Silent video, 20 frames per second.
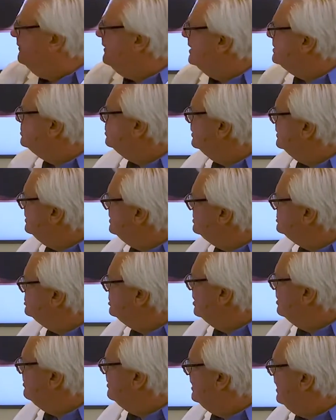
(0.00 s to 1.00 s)
That's what this
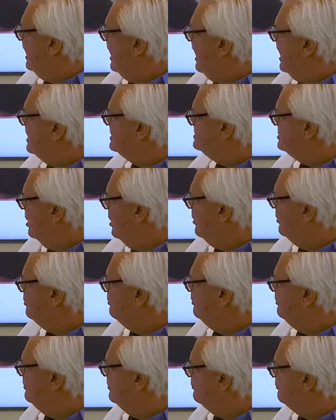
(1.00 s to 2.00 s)
gentleman has all
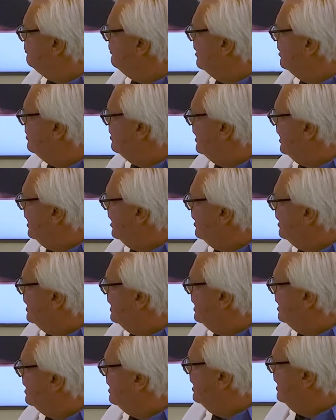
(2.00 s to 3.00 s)
through the frontal
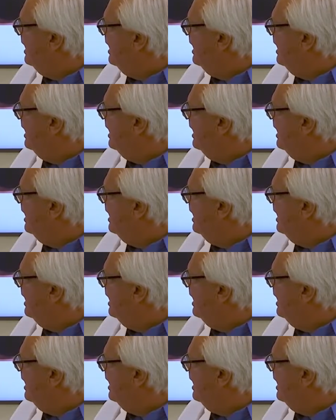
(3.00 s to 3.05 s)
area,